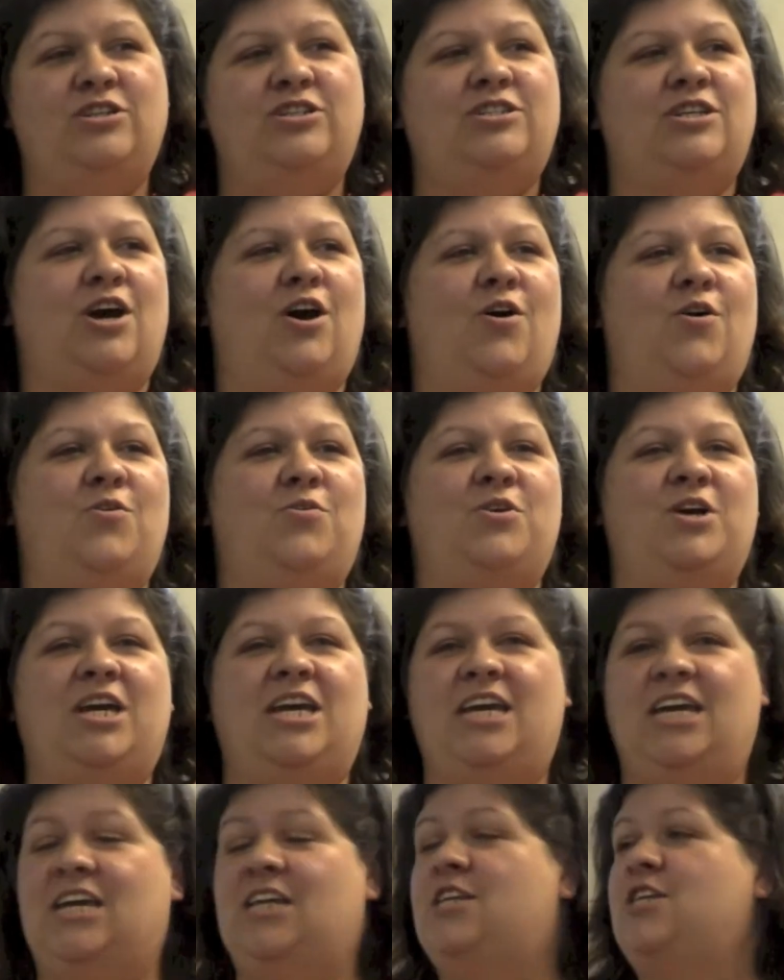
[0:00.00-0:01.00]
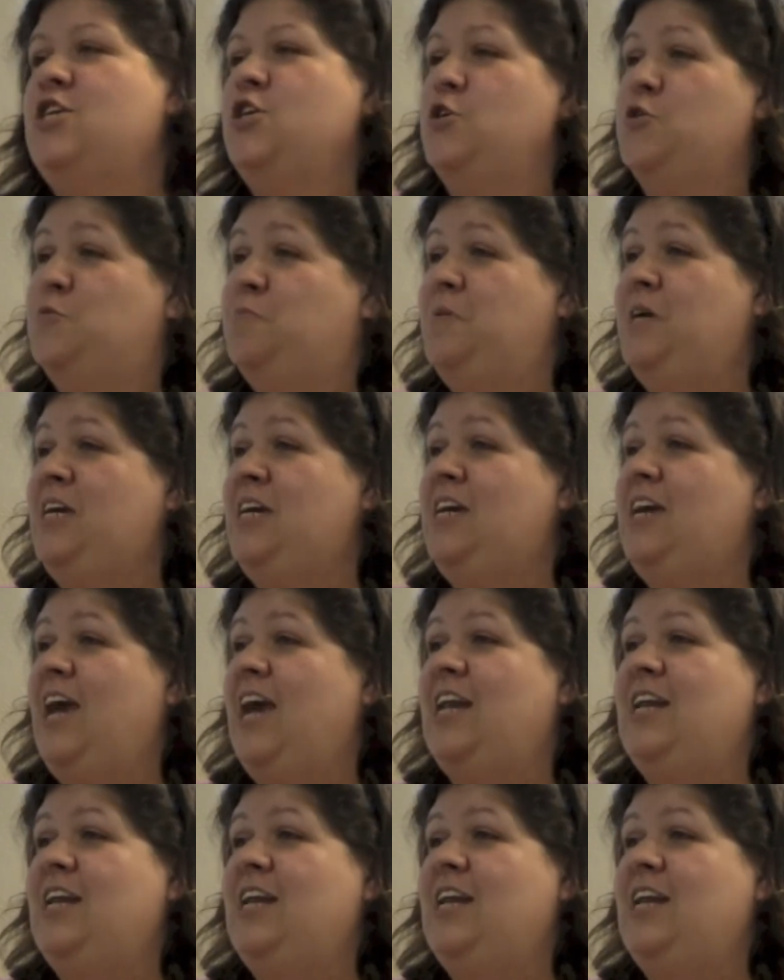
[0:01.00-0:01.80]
so he knew me,